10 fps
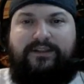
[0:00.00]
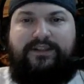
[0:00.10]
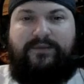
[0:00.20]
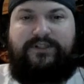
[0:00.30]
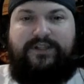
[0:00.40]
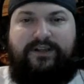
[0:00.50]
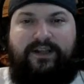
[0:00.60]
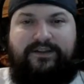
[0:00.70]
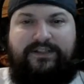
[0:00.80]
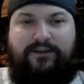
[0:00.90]
Sarah Michelle
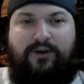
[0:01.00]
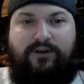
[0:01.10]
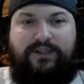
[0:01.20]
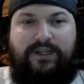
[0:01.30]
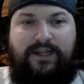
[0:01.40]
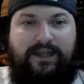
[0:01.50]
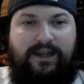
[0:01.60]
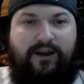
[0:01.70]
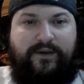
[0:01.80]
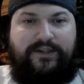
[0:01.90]
Gellar said, "quote
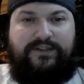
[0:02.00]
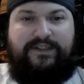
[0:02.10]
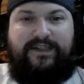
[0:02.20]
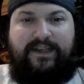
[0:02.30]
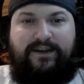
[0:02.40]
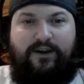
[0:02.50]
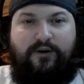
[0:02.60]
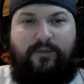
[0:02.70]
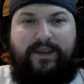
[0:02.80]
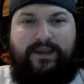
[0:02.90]
I always used to say
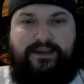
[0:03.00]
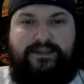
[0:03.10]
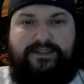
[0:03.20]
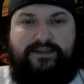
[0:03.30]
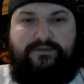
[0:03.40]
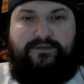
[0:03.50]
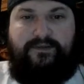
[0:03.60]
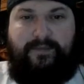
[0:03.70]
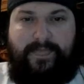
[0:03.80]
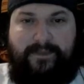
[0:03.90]
no because
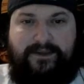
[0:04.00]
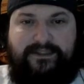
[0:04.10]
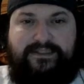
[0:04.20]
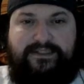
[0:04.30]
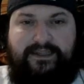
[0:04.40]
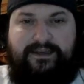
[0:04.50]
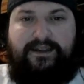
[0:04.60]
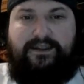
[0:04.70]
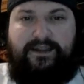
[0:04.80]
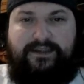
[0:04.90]
it's
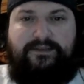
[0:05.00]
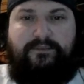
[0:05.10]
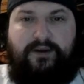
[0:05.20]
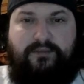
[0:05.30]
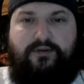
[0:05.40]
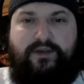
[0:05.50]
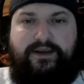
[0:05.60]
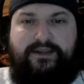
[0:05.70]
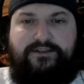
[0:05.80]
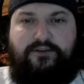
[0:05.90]
in its bubble
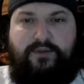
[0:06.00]
and it's so